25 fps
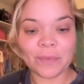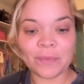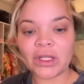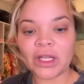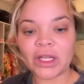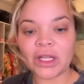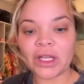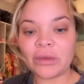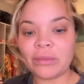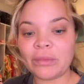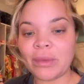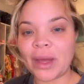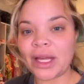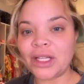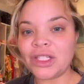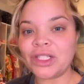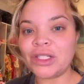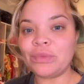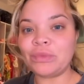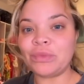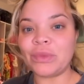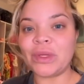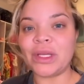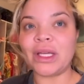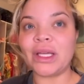Imagine
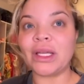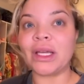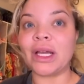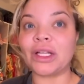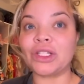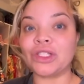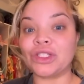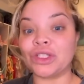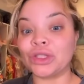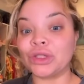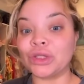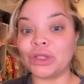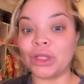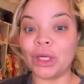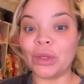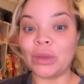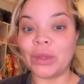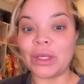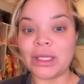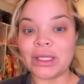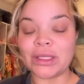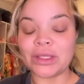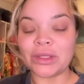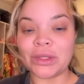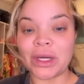being at your
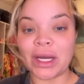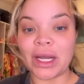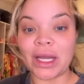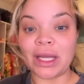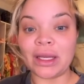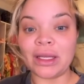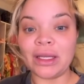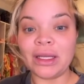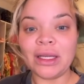lowest, right?